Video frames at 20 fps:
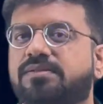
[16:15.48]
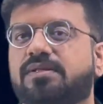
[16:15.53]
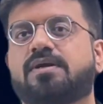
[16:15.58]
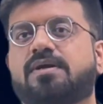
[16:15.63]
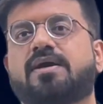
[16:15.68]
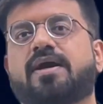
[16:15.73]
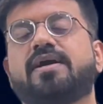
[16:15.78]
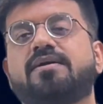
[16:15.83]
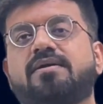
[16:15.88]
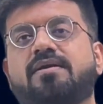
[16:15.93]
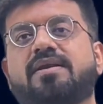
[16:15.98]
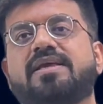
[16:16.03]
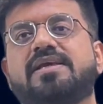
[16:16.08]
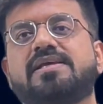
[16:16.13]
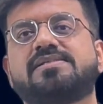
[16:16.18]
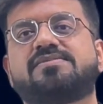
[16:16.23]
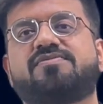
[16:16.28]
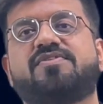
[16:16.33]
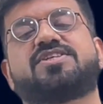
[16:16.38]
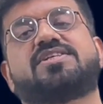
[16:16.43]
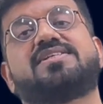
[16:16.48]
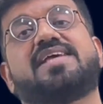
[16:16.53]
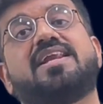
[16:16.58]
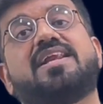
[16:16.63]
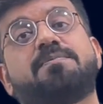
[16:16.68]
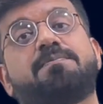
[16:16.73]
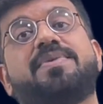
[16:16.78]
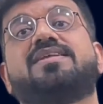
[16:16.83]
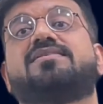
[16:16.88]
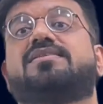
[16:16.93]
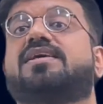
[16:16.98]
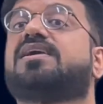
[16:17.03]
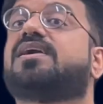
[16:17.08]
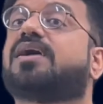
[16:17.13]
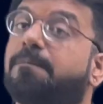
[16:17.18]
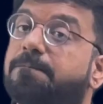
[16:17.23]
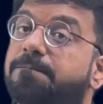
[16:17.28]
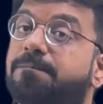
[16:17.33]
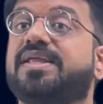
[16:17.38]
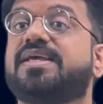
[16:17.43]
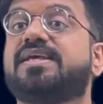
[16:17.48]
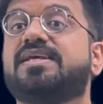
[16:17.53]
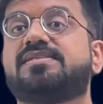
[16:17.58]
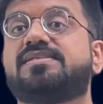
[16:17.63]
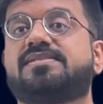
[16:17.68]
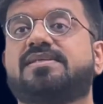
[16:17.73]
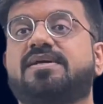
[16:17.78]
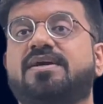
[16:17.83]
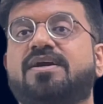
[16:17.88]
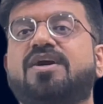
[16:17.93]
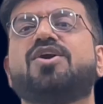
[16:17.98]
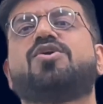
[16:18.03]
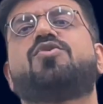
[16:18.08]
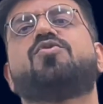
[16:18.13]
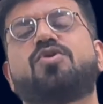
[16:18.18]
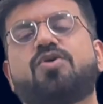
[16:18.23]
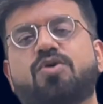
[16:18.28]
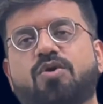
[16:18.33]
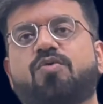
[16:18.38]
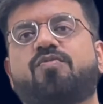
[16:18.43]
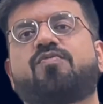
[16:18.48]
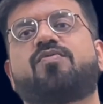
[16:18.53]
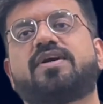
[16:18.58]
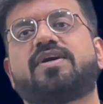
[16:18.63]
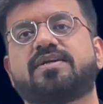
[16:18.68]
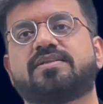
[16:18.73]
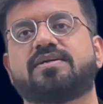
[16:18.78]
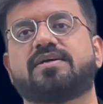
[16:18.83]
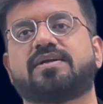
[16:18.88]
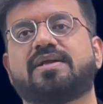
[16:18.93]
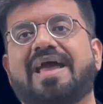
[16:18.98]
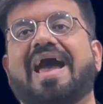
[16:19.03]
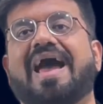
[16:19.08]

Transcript: the countries, which is helping the companies to grow further